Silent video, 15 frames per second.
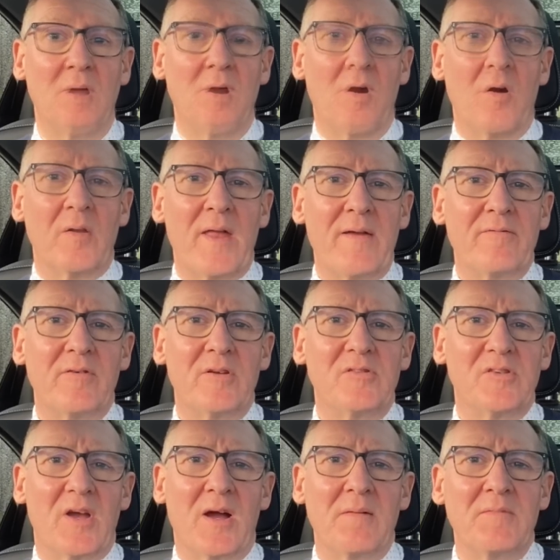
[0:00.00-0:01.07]
On
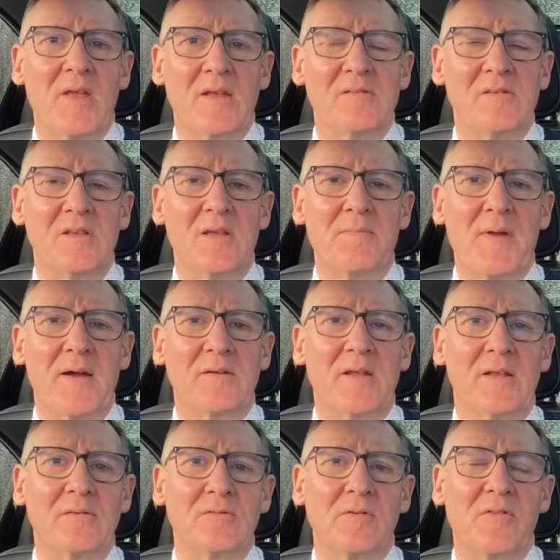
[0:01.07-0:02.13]
average, I'm getting about
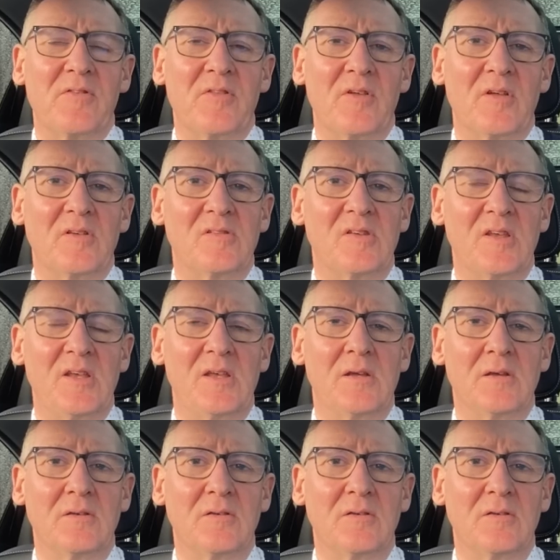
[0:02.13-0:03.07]
130